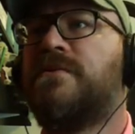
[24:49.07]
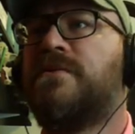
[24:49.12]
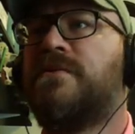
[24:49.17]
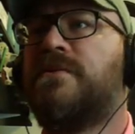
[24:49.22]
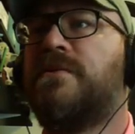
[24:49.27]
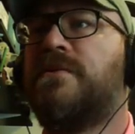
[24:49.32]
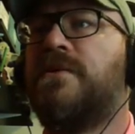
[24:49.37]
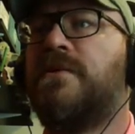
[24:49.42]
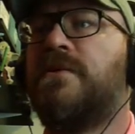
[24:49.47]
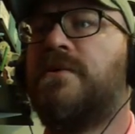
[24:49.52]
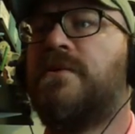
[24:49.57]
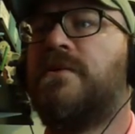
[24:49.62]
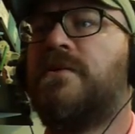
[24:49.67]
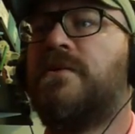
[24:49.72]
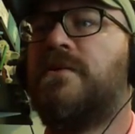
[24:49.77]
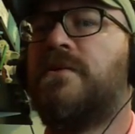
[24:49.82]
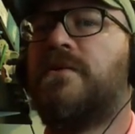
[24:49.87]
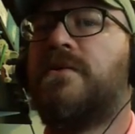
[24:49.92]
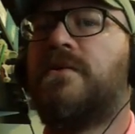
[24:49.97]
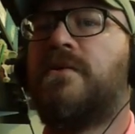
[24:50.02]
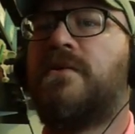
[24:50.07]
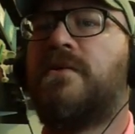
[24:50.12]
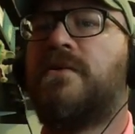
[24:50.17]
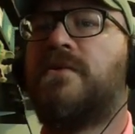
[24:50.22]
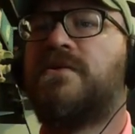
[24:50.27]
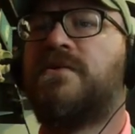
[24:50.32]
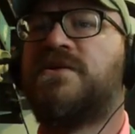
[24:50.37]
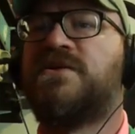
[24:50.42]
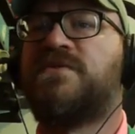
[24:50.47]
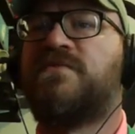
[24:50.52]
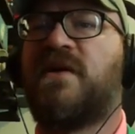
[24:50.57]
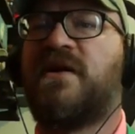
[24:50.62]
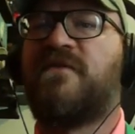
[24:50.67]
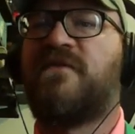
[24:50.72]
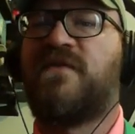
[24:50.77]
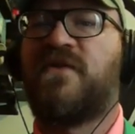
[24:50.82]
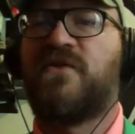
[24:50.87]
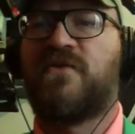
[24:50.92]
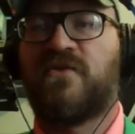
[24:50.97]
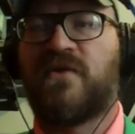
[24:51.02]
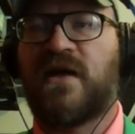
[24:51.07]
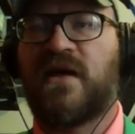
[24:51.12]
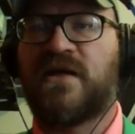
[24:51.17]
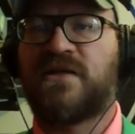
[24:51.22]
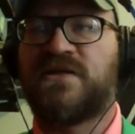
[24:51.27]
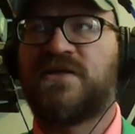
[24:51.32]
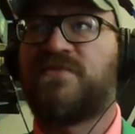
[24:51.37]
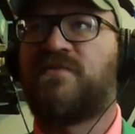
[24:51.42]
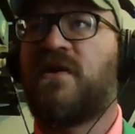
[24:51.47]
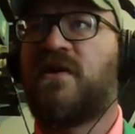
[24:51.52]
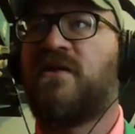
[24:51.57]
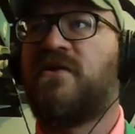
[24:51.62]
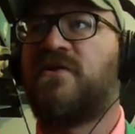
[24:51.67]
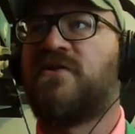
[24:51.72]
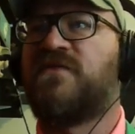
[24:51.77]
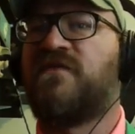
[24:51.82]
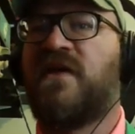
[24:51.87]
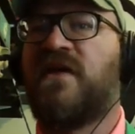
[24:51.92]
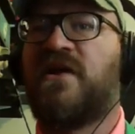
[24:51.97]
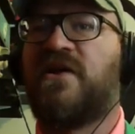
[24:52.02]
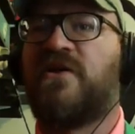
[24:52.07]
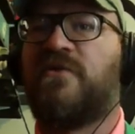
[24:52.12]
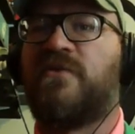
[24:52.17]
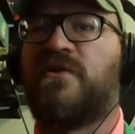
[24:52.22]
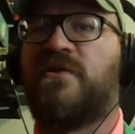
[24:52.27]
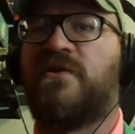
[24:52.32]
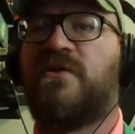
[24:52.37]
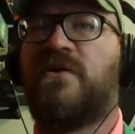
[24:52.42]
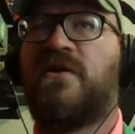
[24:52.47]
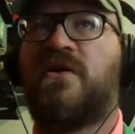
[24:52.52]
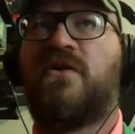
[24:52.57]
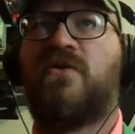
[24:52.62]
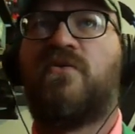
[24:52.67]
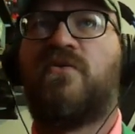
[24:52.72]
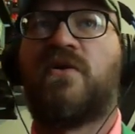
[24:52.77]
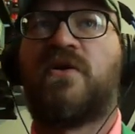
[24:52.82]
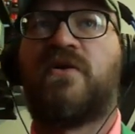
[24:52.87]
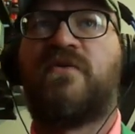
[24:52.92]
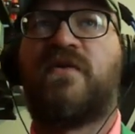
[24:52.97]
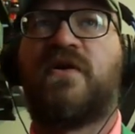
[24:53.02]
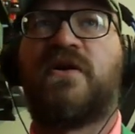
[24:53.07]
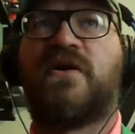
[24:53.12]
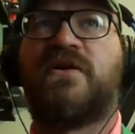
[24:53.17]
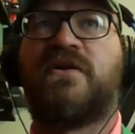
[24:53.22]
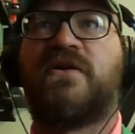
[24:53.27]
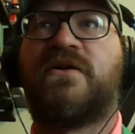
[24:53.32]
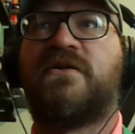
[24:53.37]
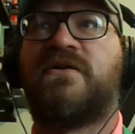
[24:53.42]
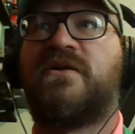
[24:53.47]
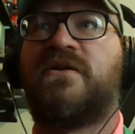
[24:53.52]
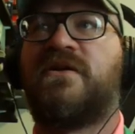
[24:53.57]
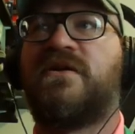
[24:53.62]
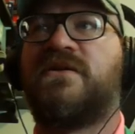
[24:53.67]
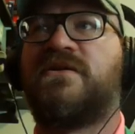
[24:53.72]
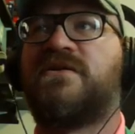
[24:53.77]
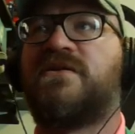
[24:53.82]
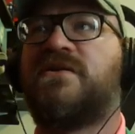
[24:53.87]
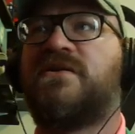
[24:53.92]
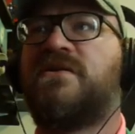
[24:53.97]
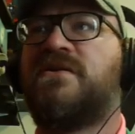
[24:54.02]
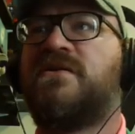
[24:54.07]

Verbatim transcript: Huh. Despite a few cracks, this pot looks valuable. Work of art. Nice.